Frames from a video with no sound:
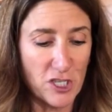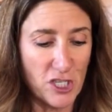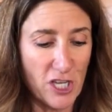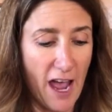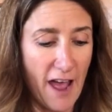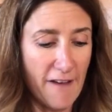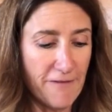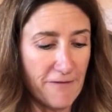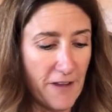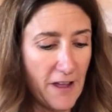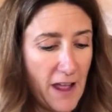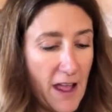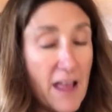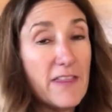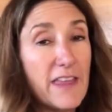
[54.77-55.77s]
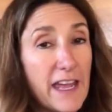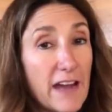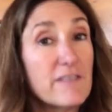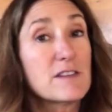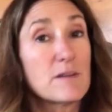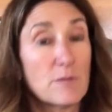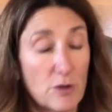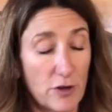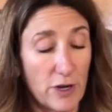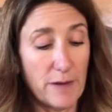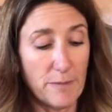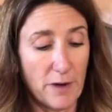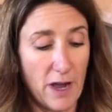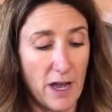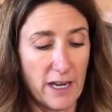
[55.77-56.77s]
Chef, they have some
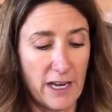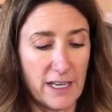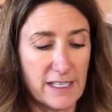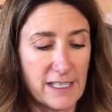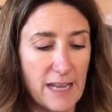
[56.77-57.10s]
great products.